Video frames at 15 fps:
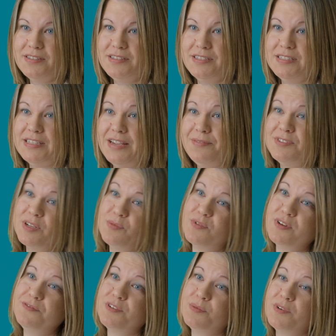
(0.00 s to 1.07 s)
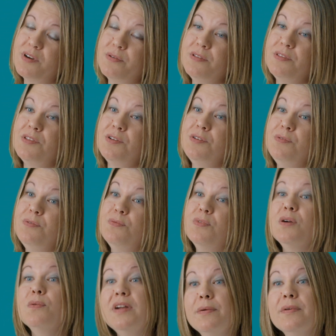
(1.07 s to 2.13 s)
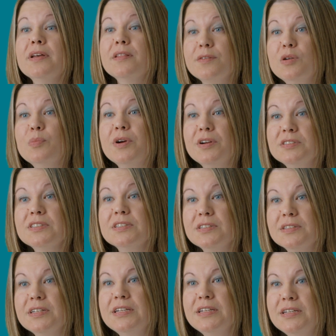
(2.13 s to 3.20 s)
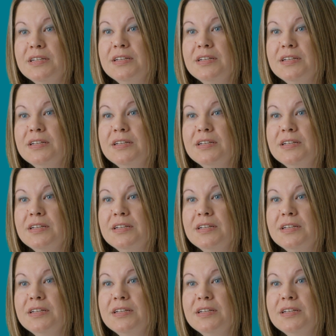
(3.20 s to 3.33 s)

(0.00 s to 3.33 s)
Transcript: to save someone from going through what we went through personally.